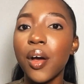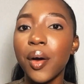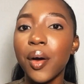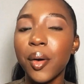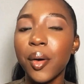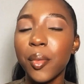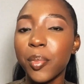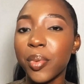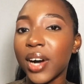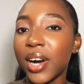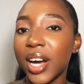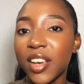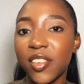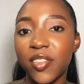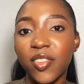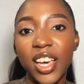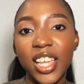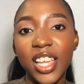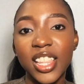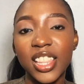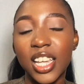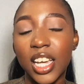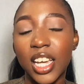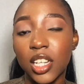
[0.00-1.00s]
But I find
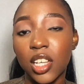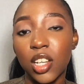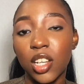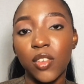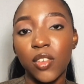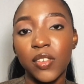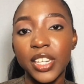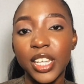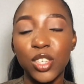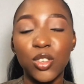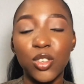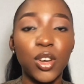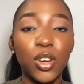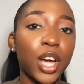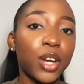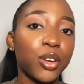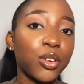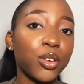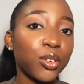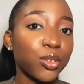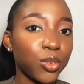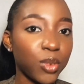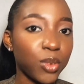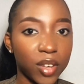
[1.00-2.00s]
that at the end of the day, you cannot
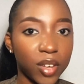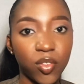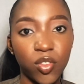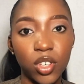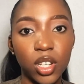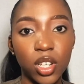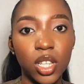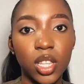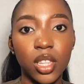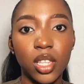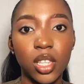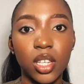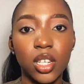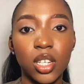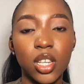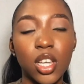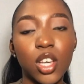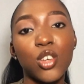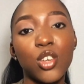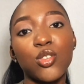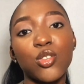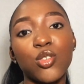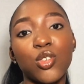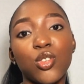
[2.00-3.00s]
know everything.
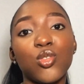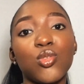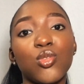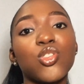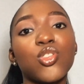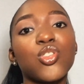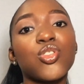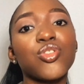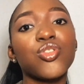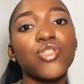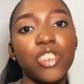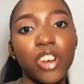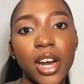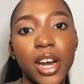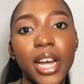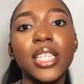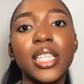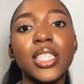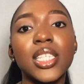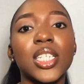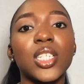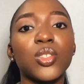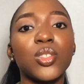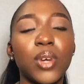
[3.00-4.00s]
So you trying to
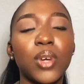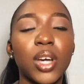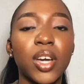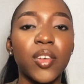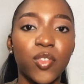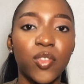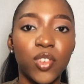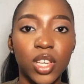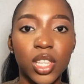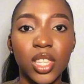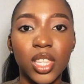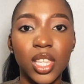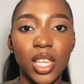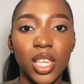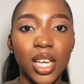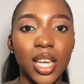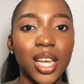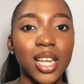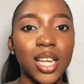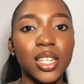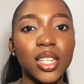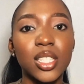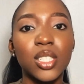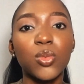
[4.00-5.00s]
know everything can
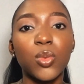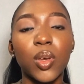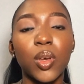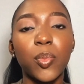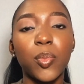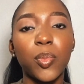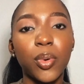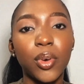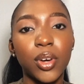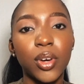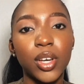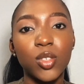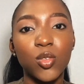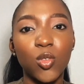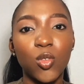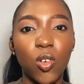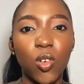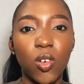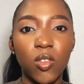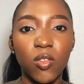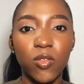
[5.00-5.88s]
lead to a point of